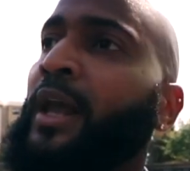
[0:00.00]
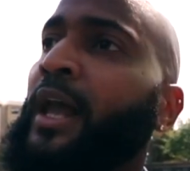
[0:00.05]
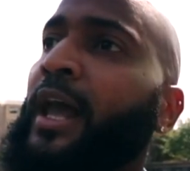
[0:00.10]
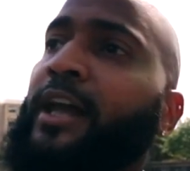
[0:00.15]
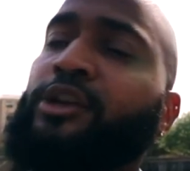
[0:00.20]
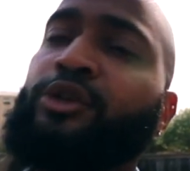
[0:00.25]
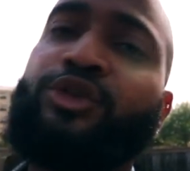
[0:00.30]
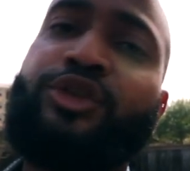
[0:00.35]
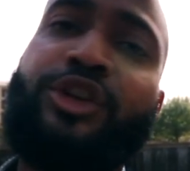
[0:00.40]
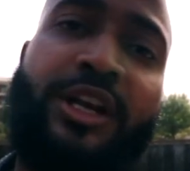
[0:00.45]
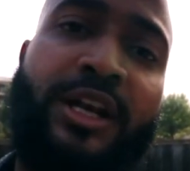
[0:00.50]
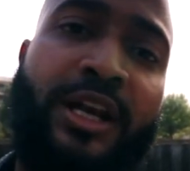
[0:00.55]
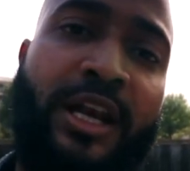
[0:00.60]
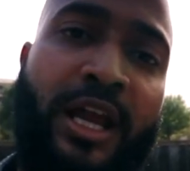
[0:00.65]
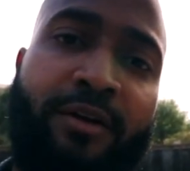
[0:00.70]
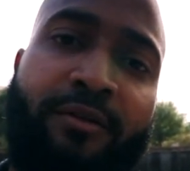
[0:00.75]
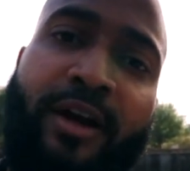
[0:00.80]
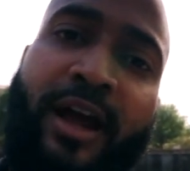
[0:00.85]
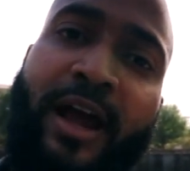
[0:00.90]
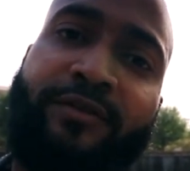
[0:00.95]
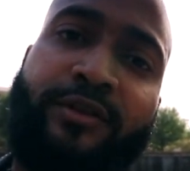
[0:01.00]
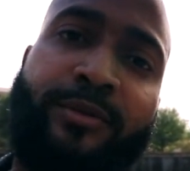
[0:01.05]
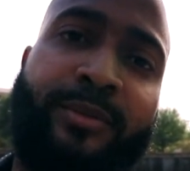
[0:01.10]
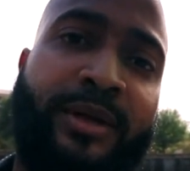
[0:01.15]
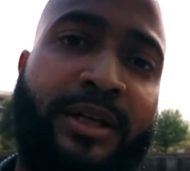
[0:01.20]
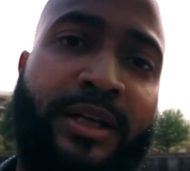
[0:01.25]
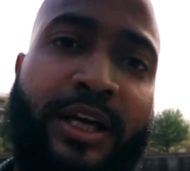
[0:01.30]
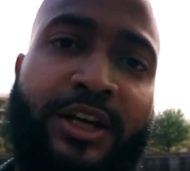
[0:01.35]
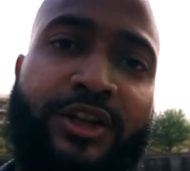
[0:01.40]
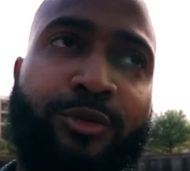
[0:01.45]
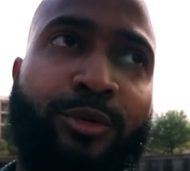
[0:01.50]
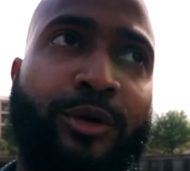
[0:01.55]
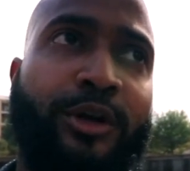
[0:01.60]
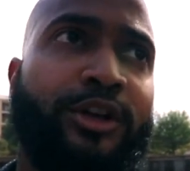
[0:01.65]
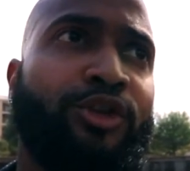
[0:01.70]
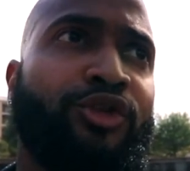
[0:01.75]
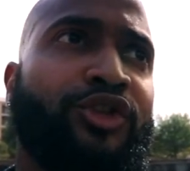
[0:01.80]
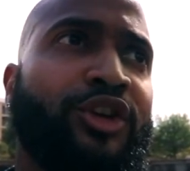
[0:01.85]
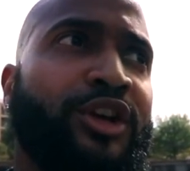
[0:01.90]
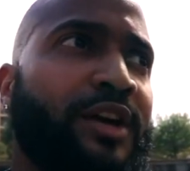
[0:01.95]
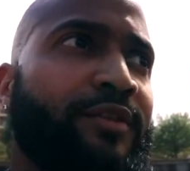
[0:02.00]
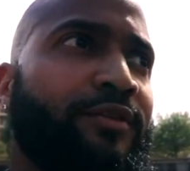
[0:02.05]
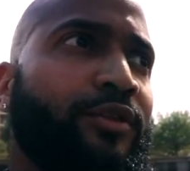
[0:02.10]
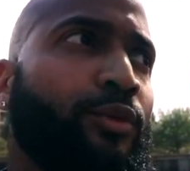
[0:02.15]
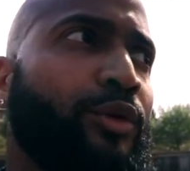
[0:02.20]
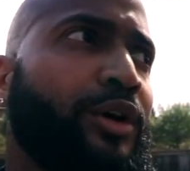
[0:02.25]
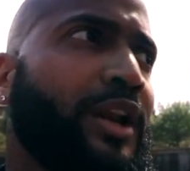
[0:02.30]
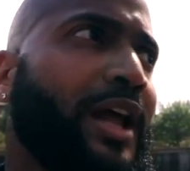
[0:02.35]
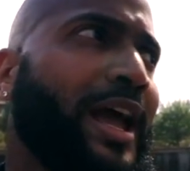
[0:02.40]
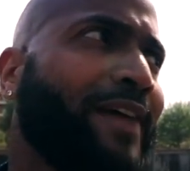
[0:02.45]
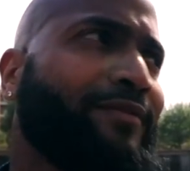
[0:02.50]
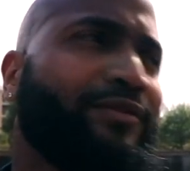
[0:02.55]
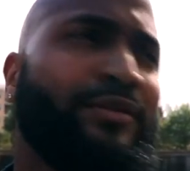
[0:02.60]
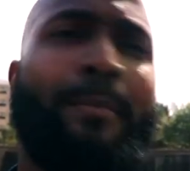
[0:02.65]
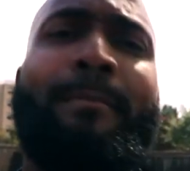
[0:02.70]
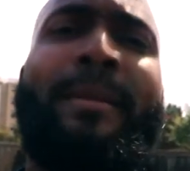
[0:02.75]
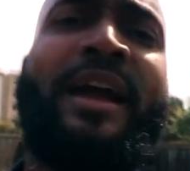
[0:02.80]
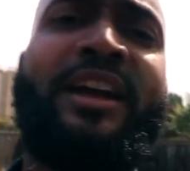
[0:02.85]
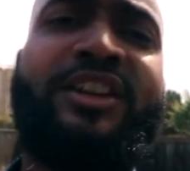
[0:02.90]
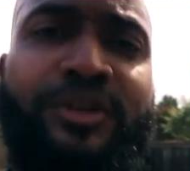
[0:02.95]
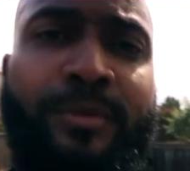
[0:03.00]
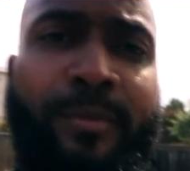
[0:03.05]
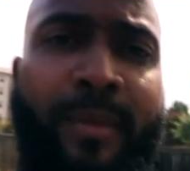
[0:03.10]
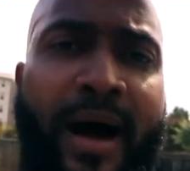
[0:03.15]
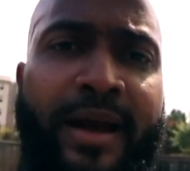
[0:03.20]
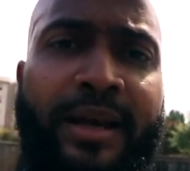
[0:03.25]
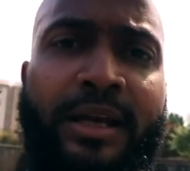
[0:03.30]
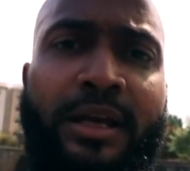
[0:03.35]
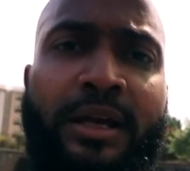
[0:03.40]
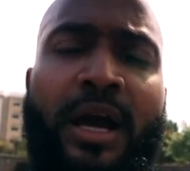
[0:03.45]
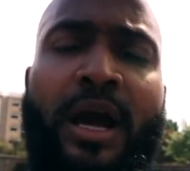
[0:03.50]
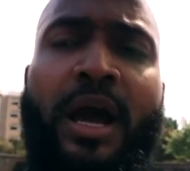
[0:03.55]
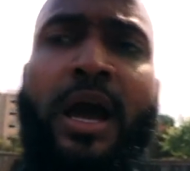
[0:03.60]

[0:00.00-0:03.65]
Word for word: and you should never have to be desperate. You should never want to have to make somebody